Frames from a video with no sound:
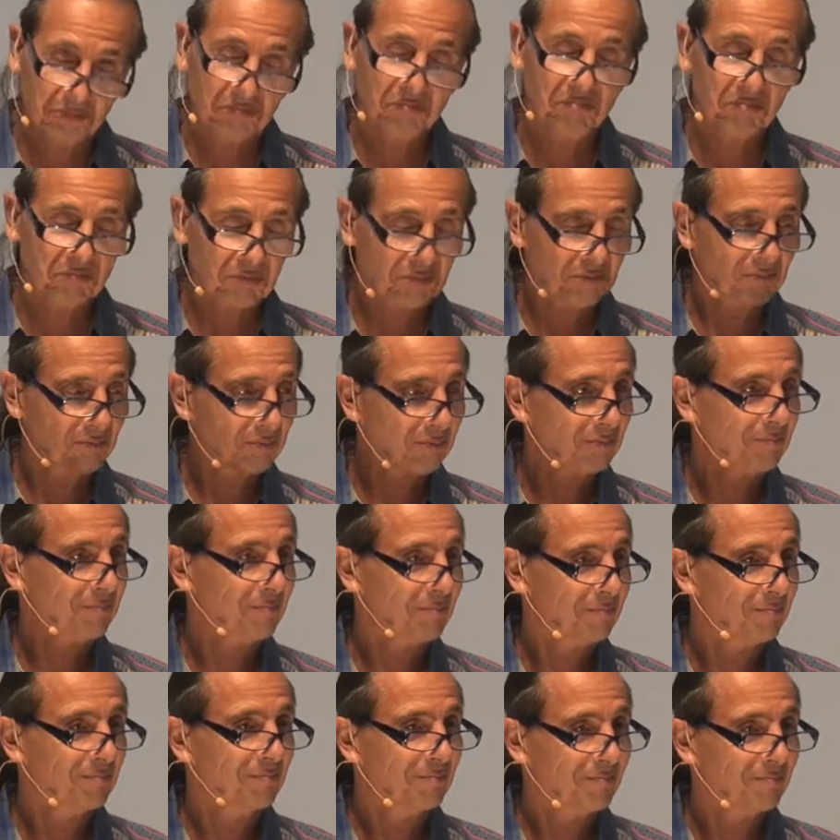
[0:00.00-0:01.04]

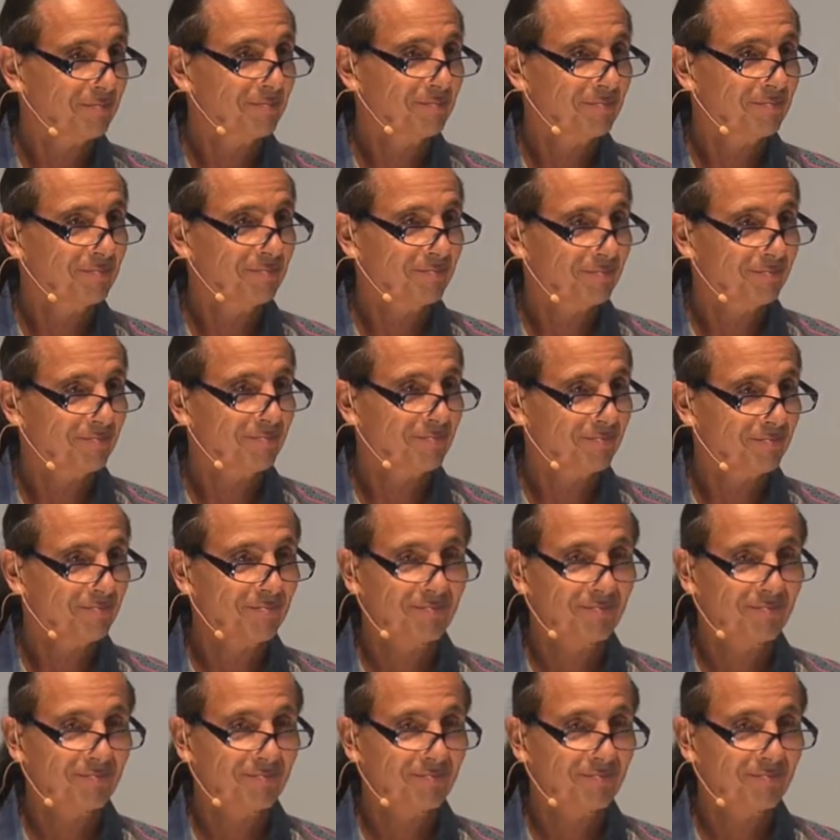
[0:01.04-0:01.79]
[no speech]